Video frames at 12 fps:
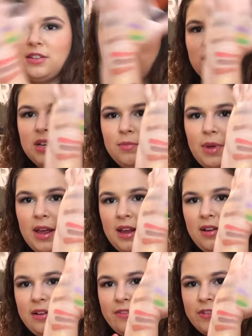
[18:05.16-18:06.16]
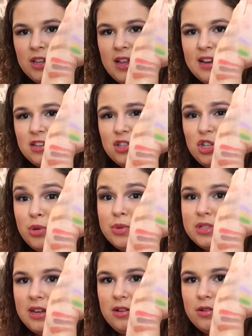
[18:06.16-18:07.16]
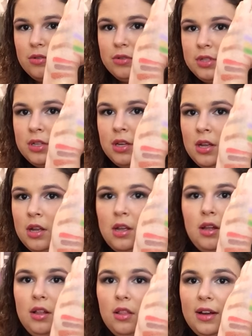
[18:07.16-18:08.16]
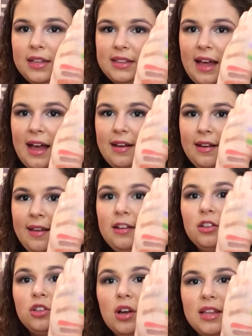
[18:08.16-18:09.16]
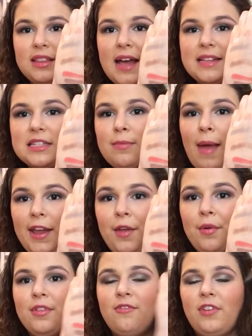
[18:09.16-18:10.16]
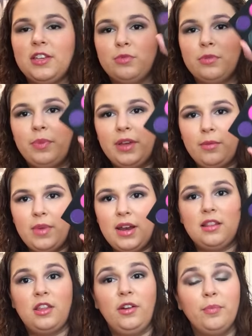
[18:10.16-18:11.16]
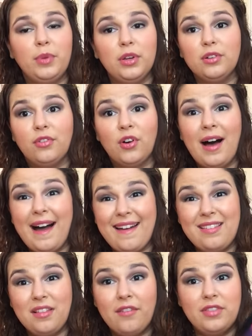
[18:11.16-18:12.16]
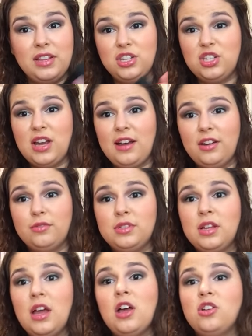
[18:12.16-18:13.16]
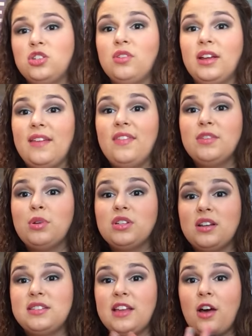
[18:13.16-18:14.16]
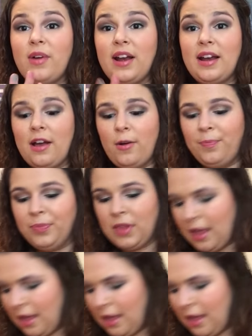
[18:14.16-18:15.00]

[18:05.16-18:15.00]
as you can pay for, like, 2 singles. Look at that. Like, look at that. Smack you in the face with pigment. They're beautiful. I love these shadows. So, again, this one's on sale right now.